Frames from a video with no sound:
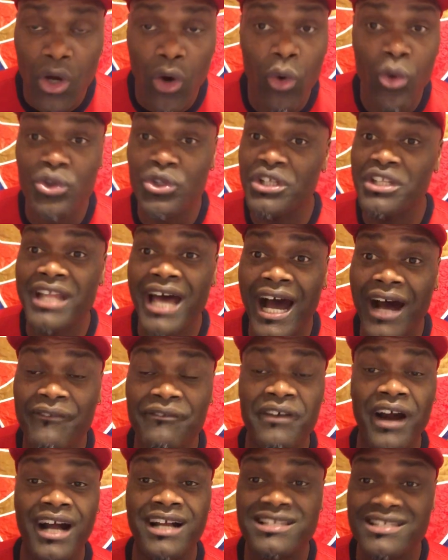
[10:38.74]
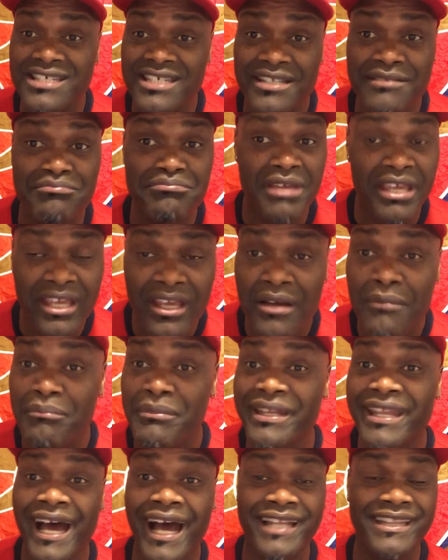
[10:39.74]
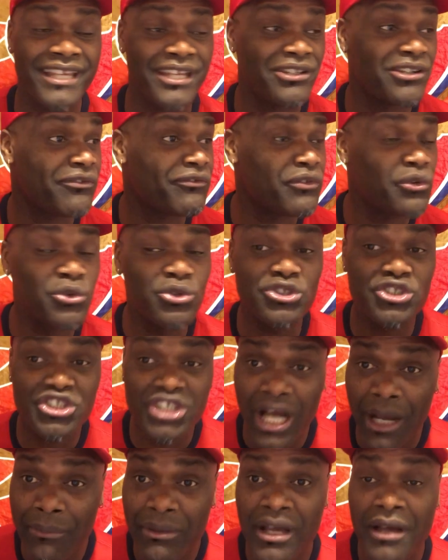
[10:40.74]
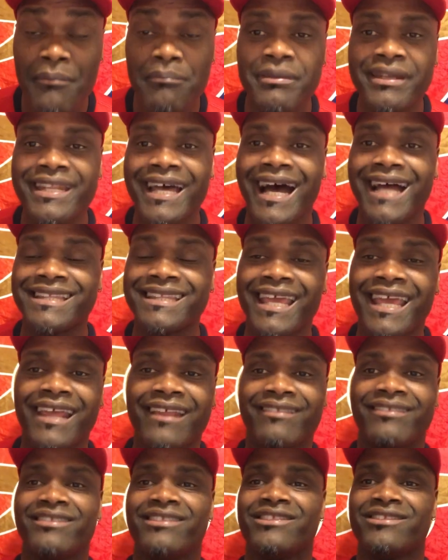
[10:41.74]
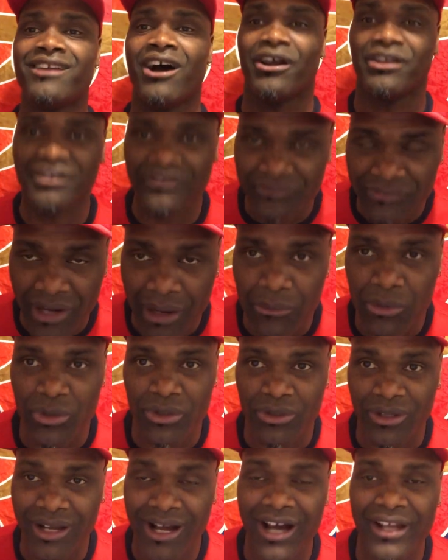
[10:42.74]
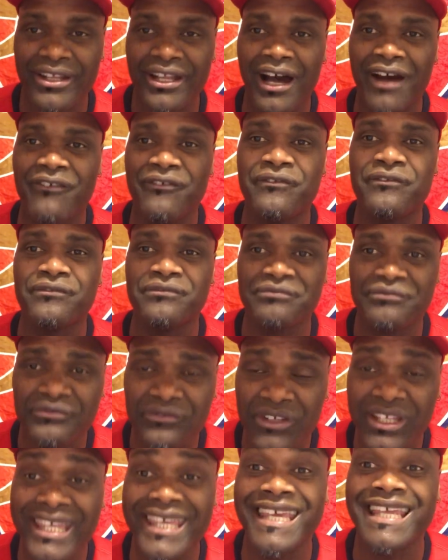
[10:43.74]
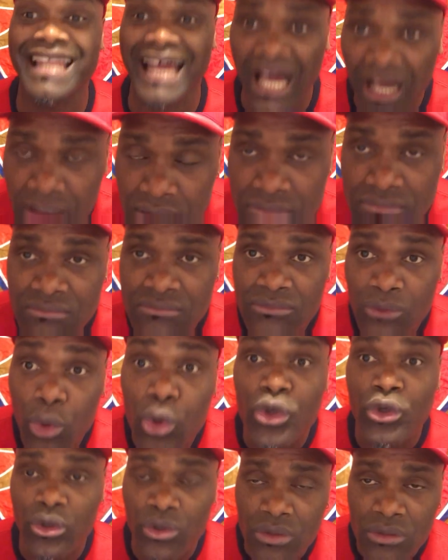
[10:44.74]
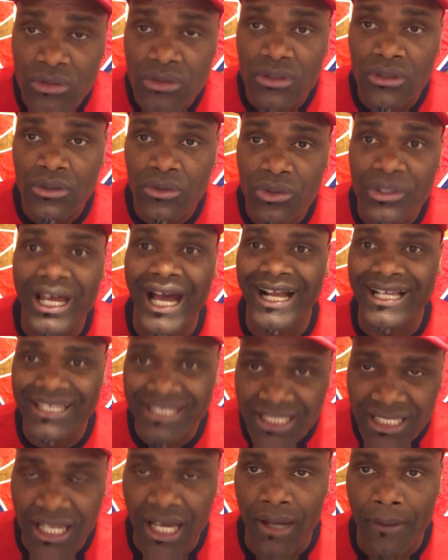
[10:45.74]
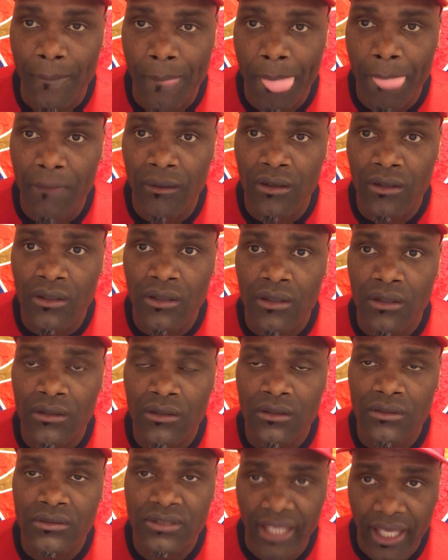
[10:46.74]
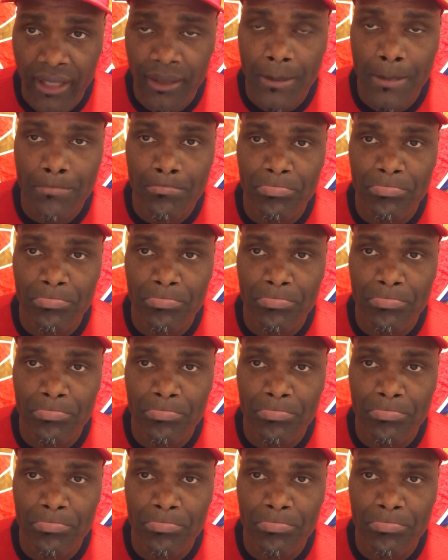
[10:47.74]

Only not vaccine me. Me not take no flu job. Me not take nothing from uno. Kind of killer. Una killer. Yeah?